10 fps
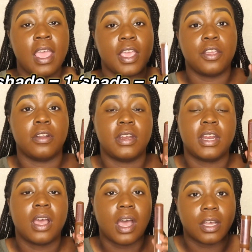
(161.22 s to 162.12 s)
and you're gonna need
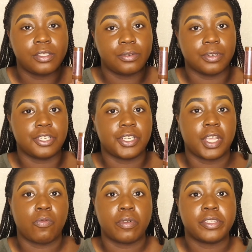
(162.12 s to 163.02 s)
a contour
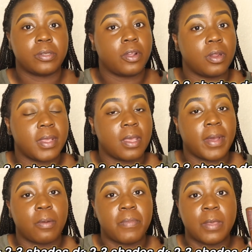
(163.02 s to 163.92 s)
shade, which is gonna be
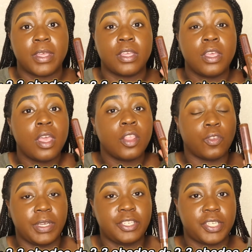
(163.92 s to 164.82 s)
about maybe
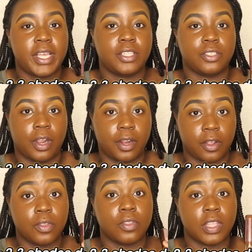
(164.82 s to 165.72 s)
3 shades
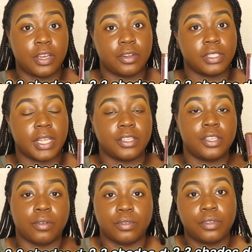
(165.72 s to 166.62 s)
darker than your skin
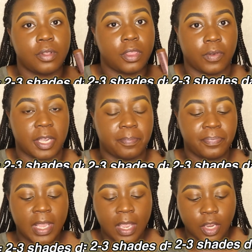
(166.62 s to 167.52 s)
tone, 2 to 3.
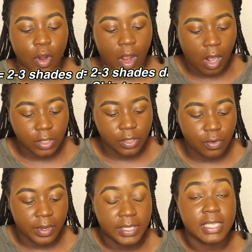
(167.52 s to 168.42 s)
You're also
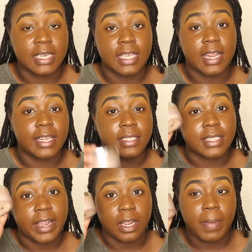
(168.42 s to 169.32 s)
going to need a
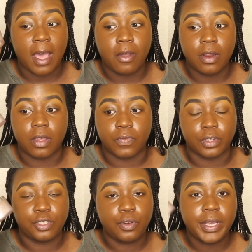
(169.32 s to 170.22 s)
setting powder of your
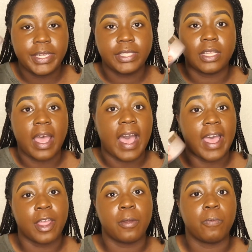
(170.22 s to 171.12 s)
choice.
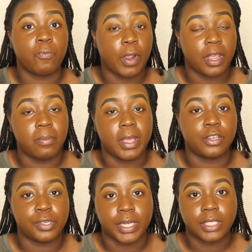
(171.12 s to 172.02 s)
I recommend
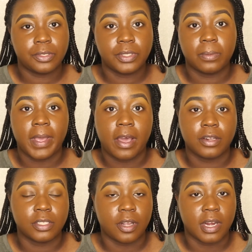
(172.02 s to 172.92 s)
translucent
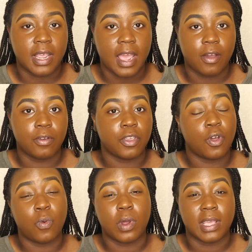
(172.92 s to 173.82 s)
powder starting out. You
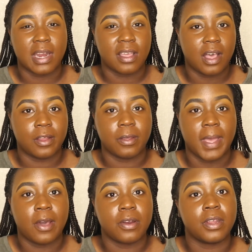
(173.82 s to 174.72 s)
don't want to get a colored
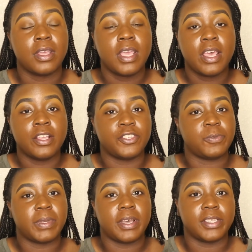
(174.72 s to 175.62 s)
powder just
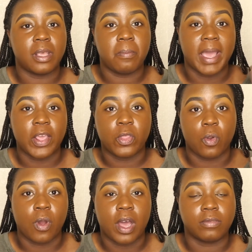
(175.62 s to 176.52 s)
because it might
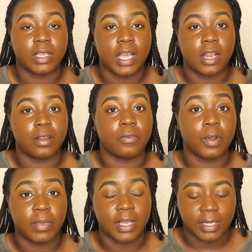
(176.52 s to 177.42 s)
throw off the color
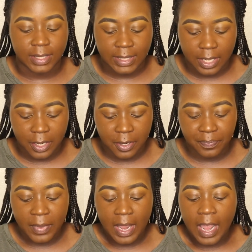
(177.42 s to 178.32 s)
from the concealer.
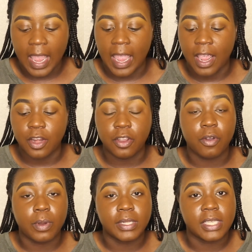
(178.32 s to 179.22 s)
And you're
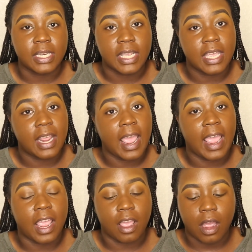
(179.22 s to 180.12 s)
going to need
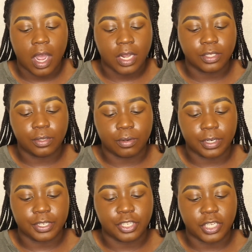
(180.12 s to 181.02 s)
a
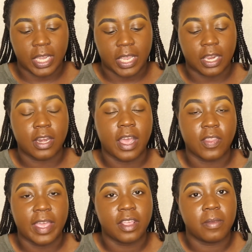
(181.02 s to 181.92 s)
contour shade. Now
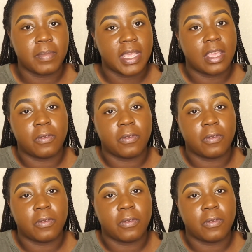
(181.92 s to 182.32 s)
that can be a